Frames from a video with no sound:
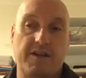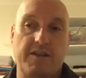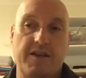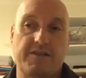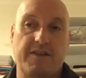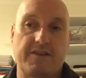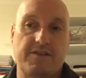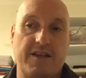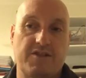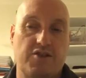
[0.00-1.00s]
it, that's that's
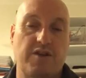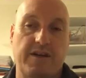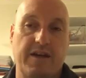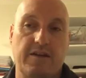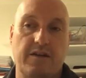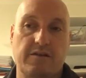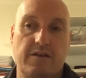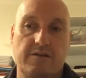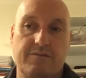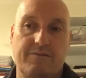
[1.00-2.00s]
that's a, again
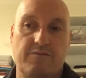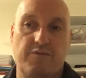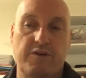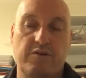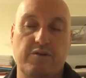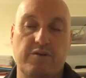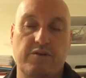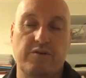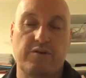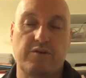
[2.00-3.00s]
a, a, real
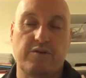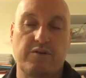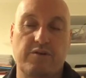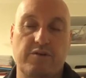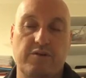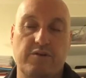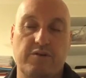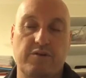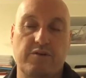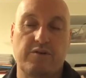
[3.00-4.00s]
indictment on
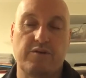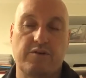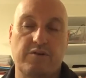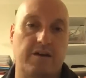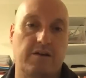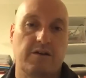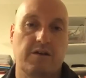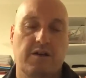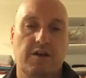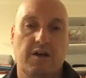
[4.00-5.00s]
on healthcare.
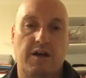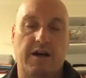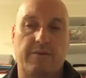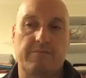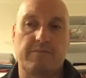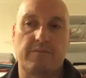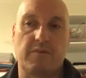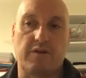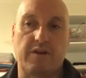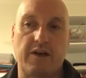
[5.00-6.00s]
Um,
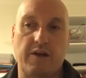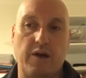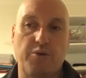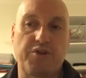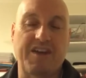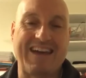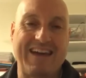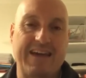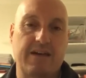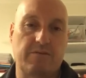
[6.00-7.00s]
you know, he-
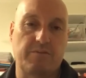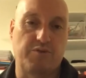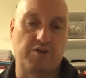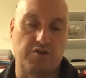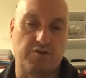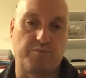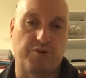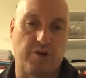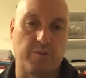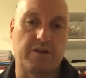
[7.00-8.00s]
healthcare
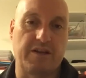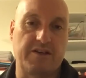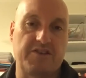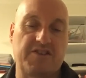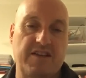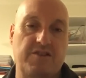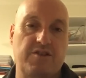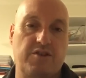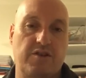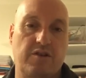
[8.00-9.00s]
predominantly is
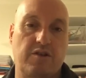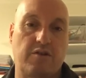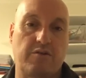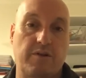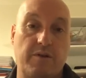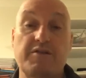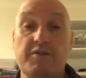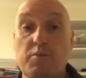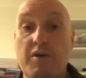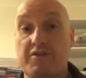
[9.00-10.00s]
centered. You know, this
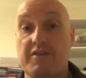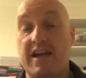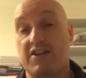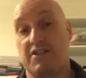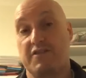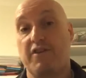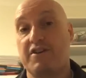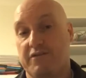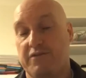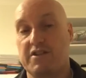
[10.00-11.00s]
is where it, actually it's very
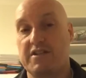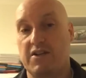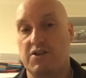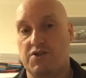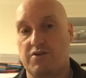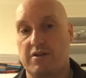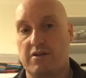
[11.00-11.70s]
different to dentistry.